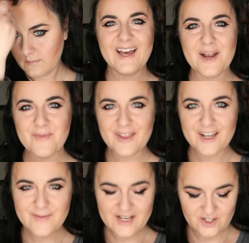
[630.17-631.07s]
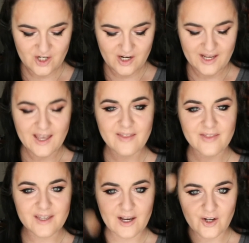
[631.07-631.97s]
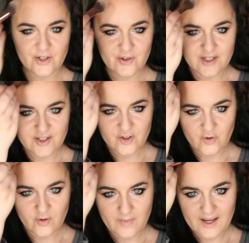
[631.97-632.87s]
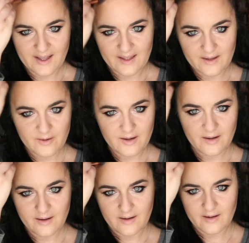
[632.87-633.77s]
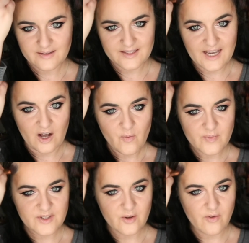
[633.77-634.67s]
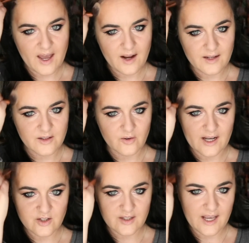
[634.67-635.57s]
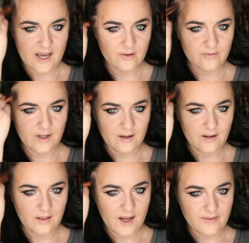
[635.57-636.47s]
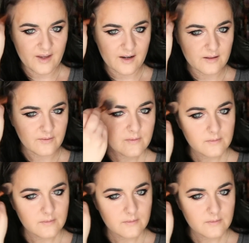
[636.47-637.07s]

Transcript: And I'm really gonna make sure I get the contour into my scalp so that I don't actually have a line there.